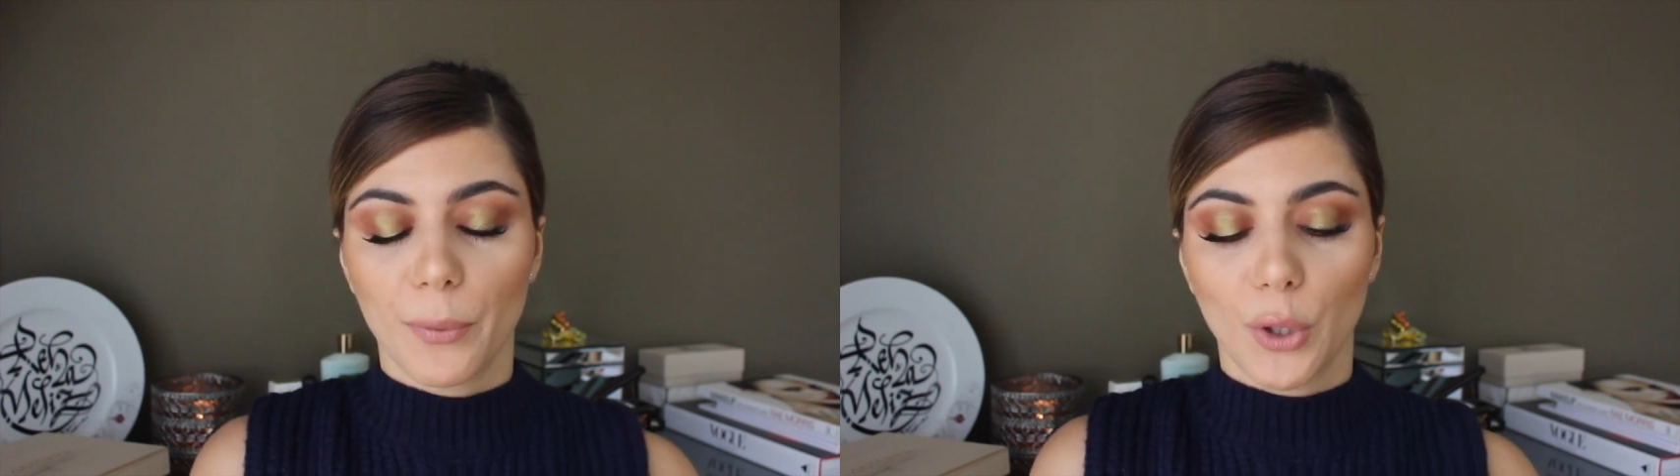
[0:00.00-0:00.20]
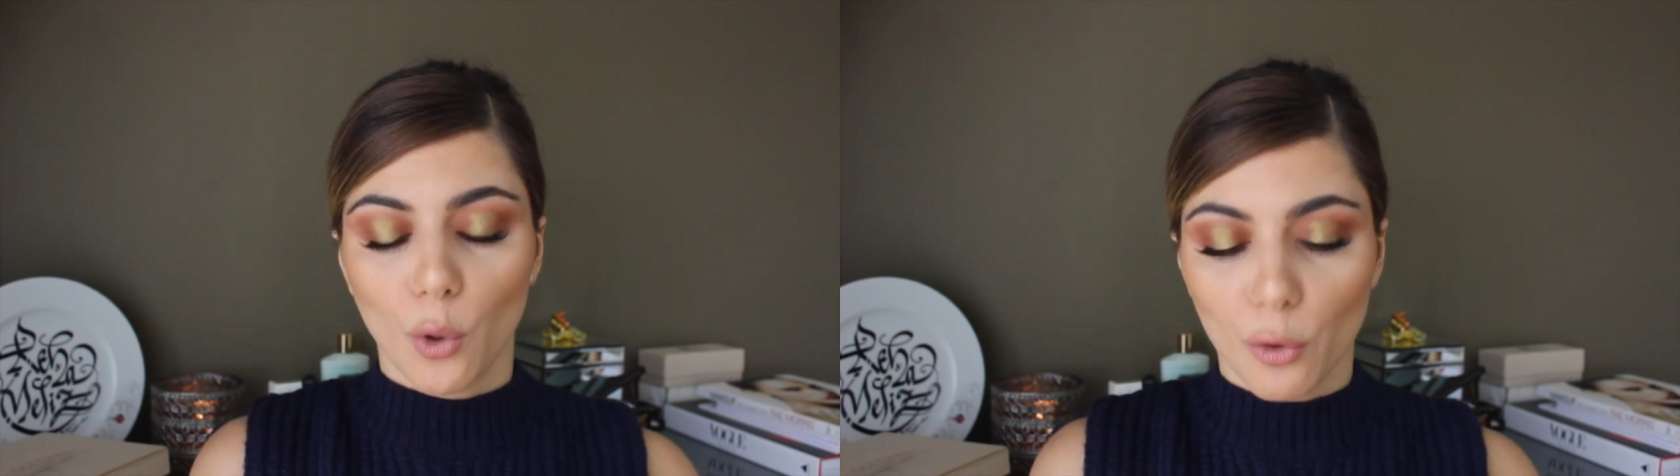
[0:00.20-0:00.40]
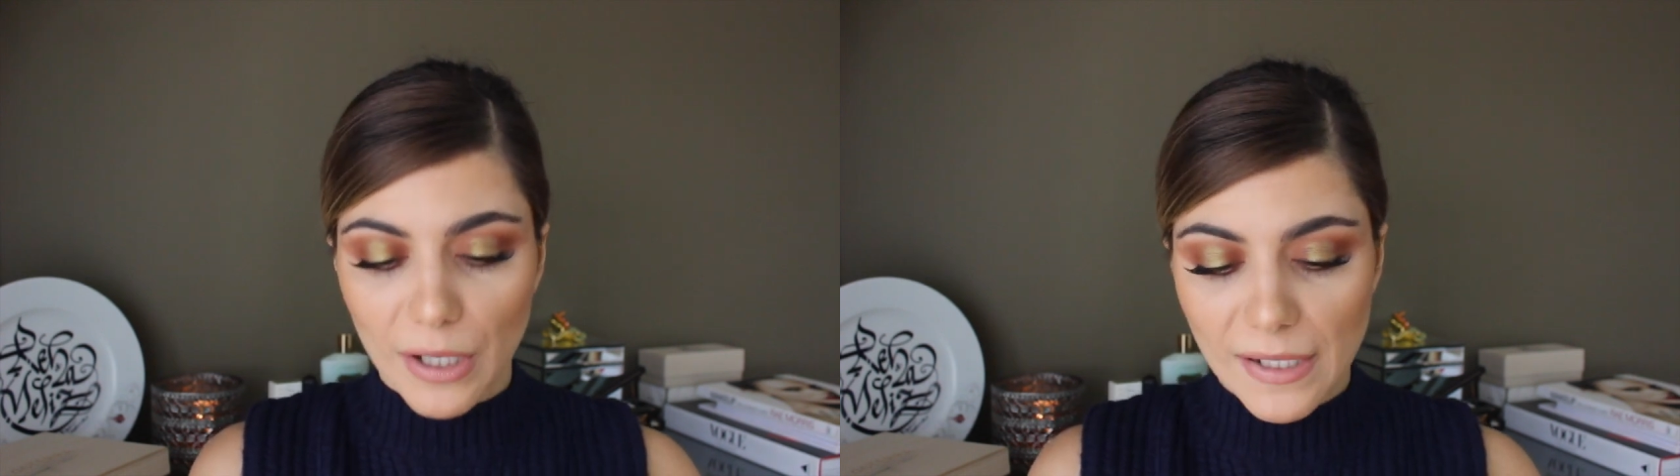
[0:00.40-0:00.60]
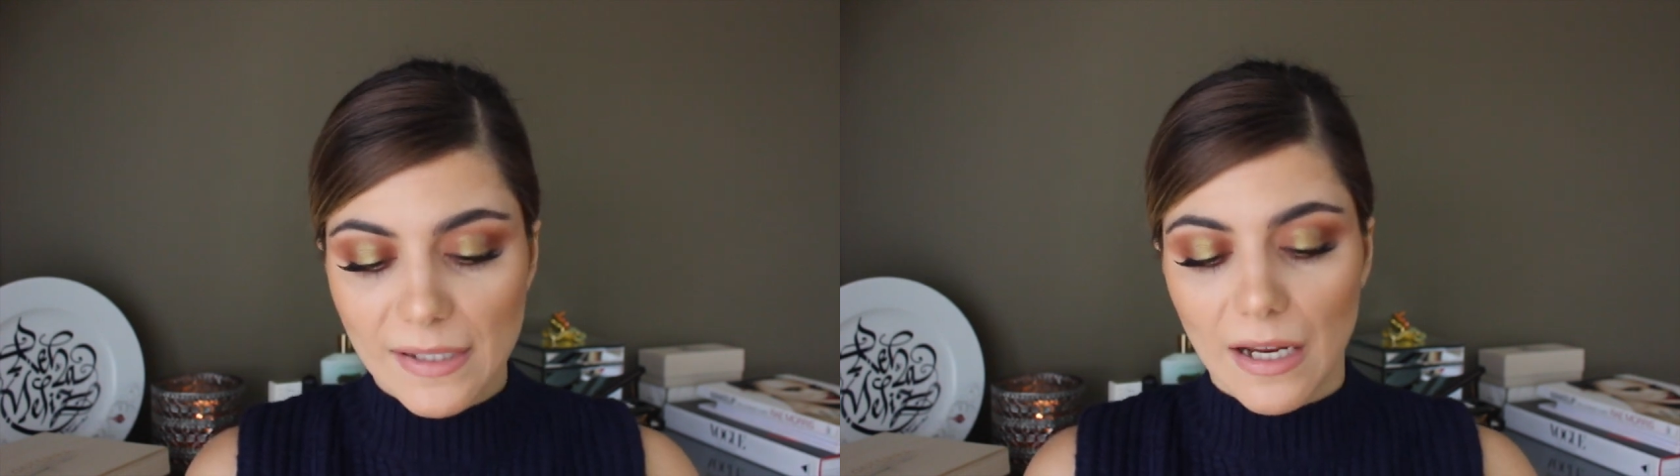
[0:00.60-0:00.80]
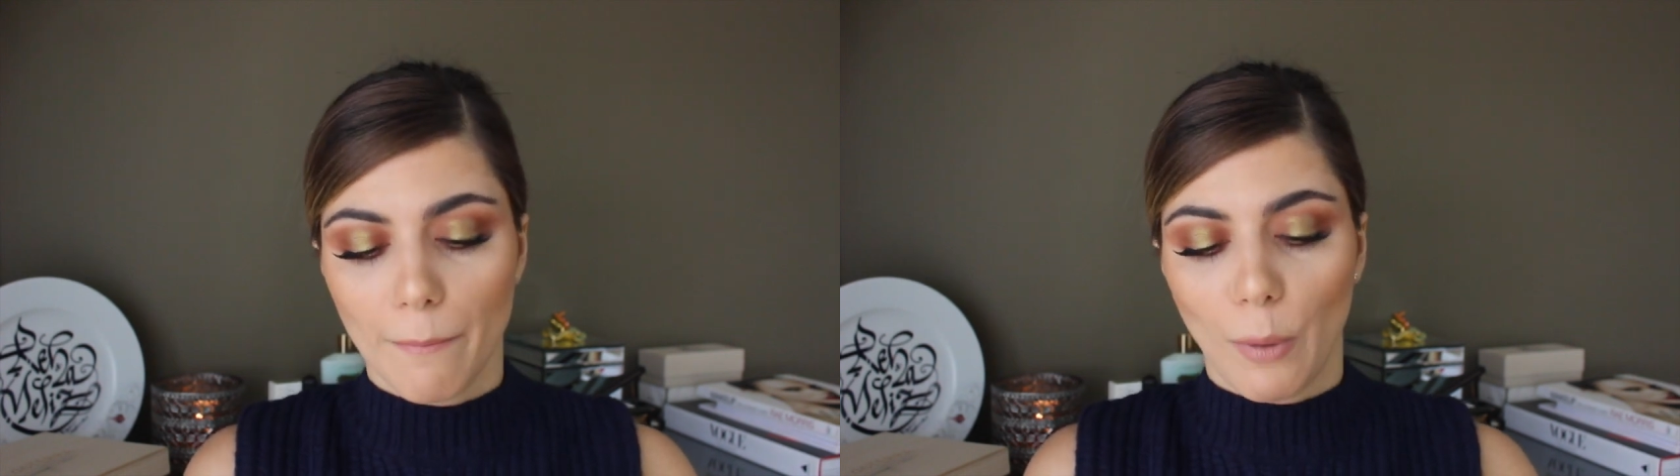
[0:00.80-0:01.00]

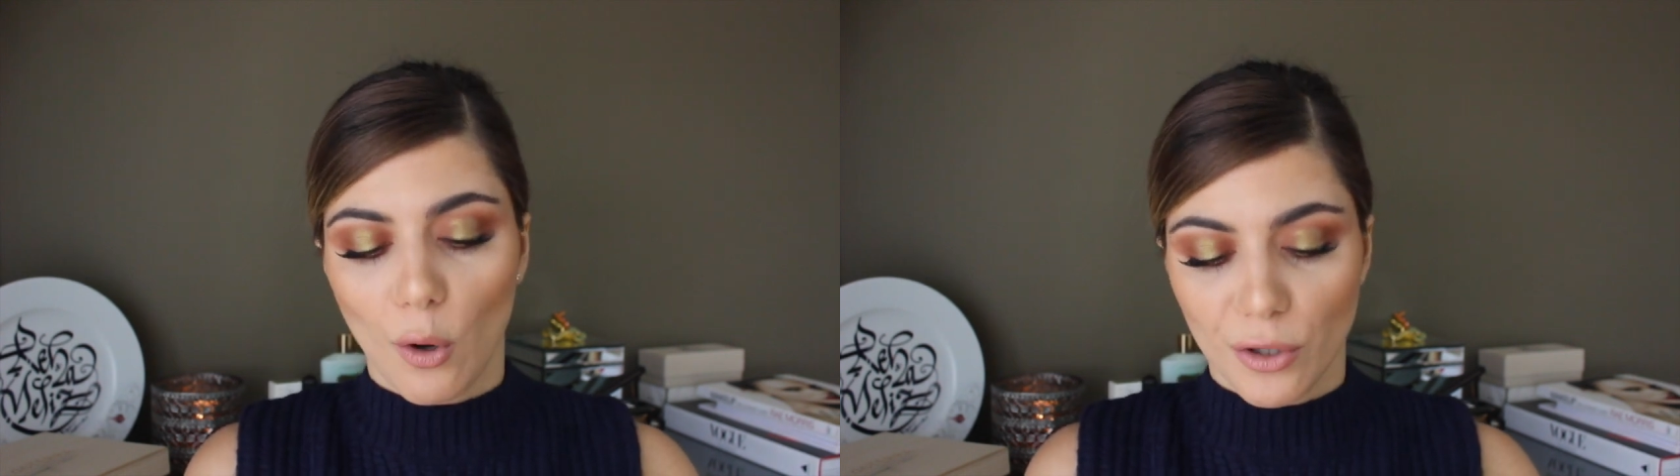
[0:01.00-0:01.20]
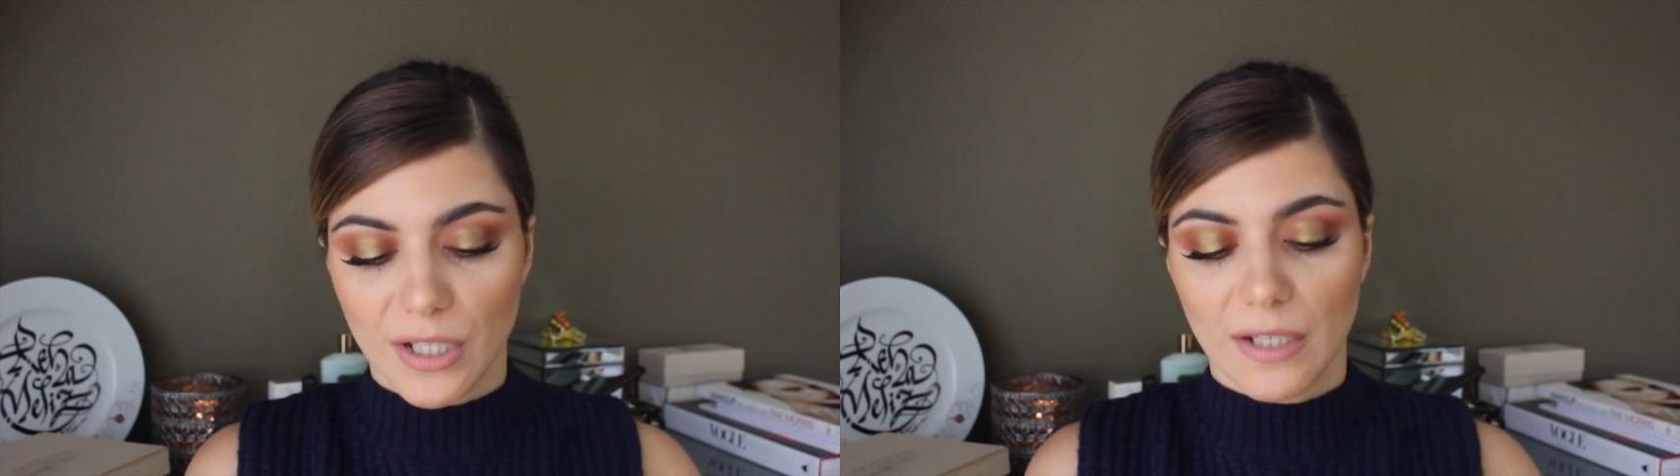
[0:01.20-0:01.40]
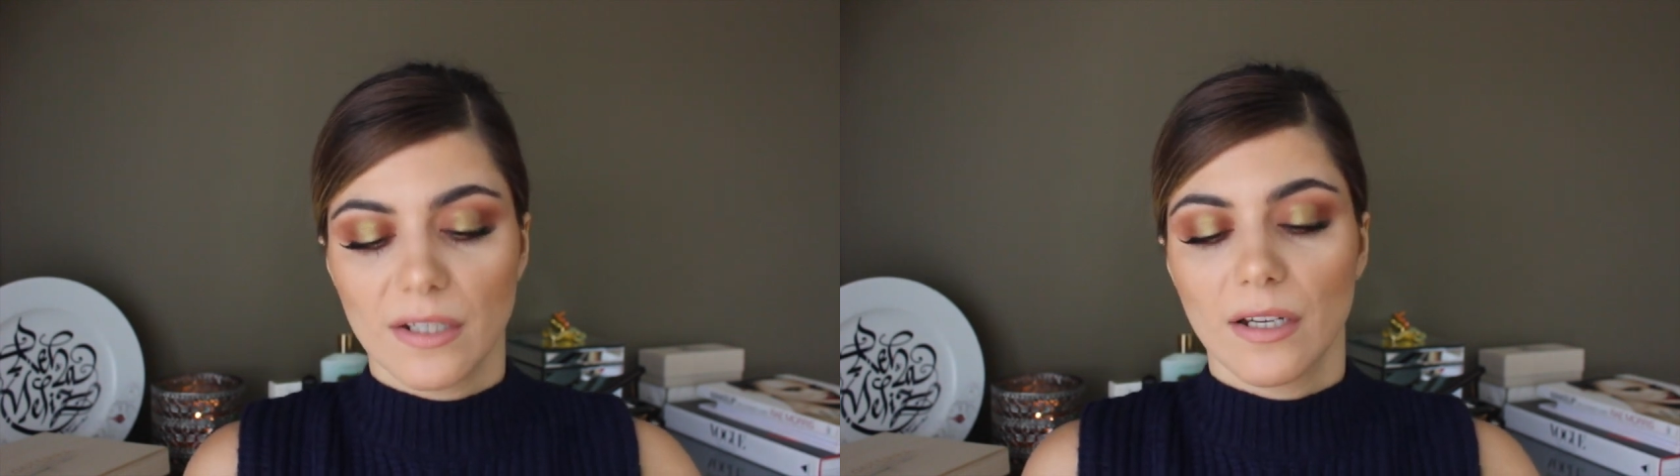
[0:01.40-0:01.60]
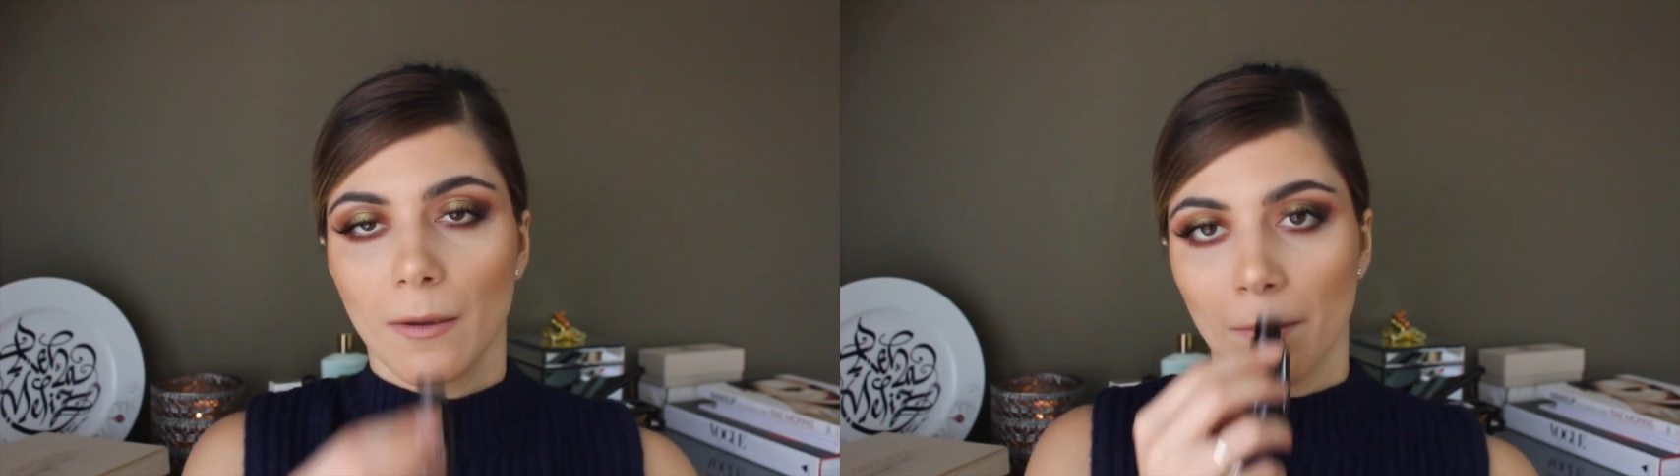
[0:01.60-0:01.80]
purest and potent